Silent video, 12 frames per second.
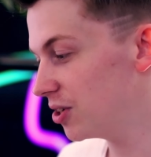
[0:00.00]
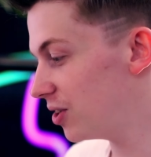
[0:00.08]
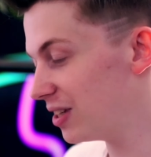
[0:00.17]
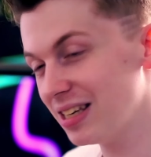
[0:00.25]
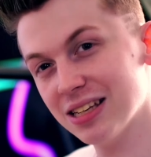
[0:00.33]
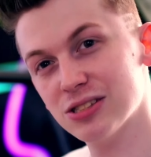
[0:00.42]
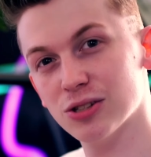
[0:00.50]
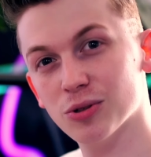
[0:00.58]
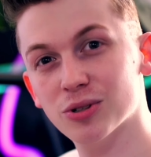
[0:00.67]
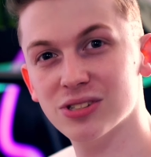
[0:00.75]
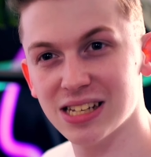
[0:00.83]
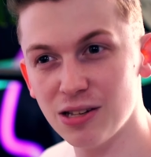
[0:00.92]
You're going to cancel the
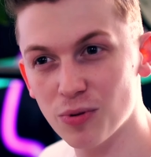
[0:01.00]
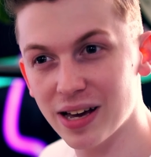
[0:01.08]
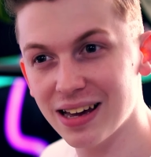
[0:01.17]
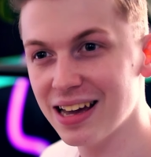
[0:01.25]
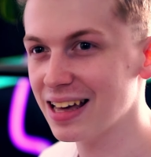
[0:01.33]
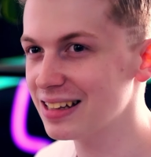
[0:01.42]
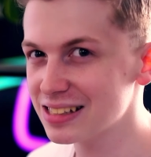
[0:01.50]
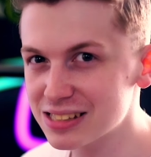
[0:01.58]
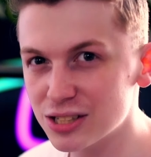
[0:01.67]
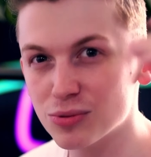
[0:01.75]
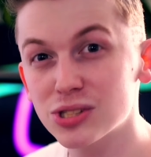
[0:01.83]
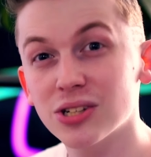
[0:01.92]
orders anyway, and then it's
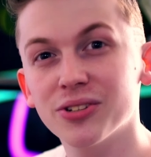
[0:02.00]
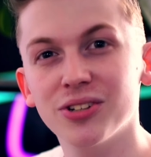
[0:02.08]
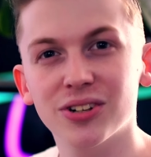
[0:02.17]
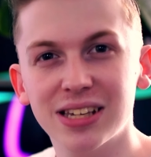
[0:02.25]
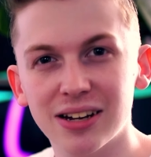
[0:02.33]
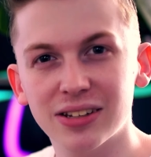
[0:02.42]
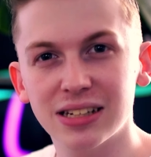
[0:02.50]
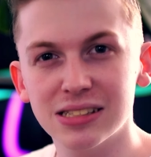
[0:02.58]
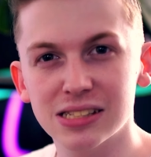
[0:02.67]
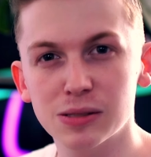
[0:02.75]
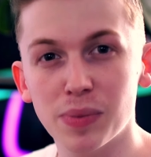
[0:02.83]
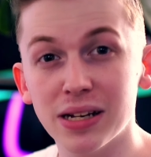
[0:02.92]
going to result in your account getting
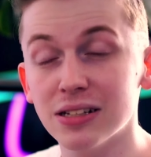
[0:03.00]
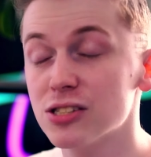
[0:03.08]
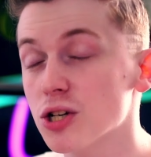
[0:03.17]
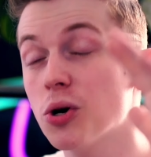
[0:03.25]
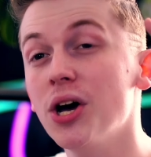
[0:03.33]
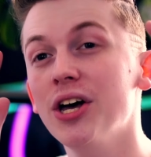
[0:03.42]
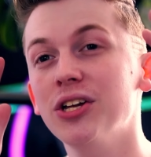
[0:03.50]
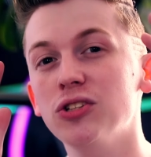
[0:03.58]
suspended. So